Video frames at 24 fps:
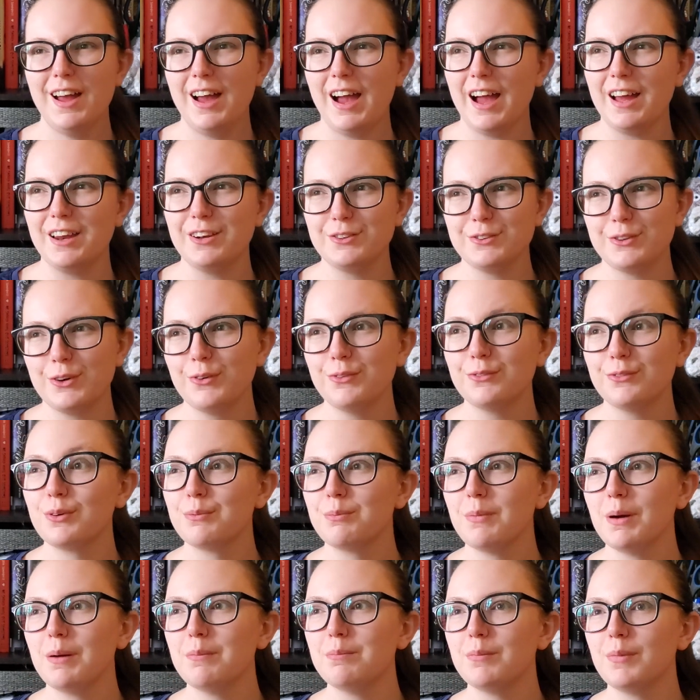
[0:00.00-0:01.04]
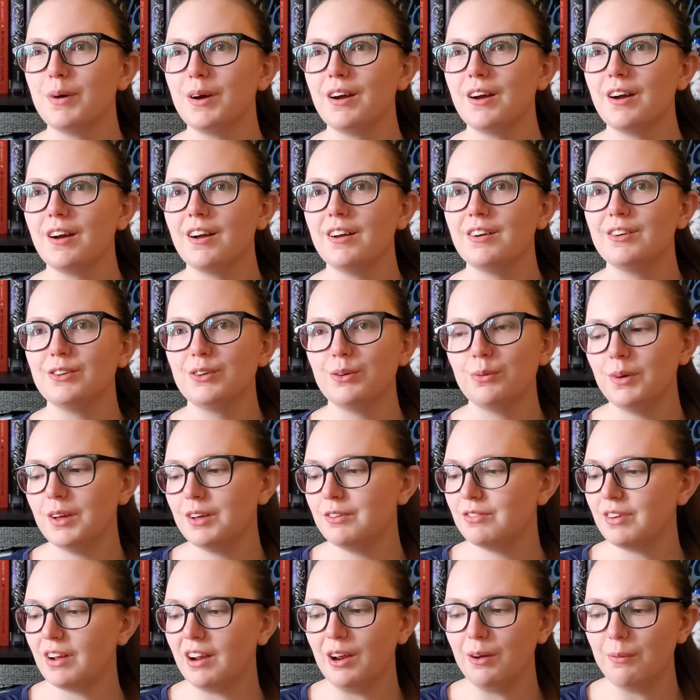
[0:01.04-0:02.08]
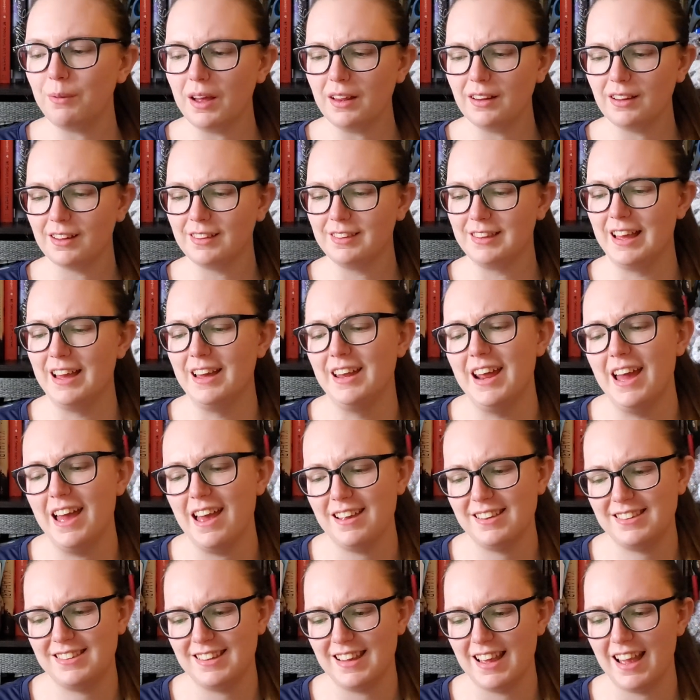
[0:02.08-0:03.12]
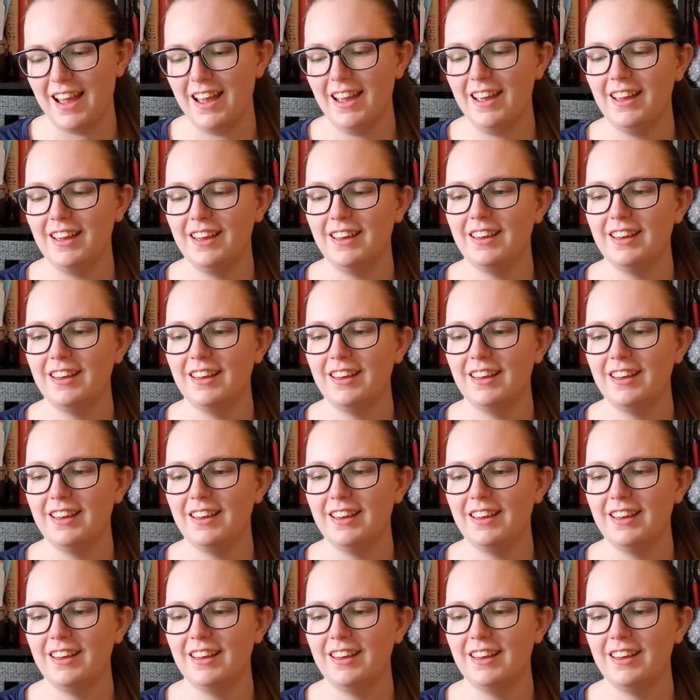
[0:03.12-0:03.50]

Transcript: I don't remember doing very well on that essay.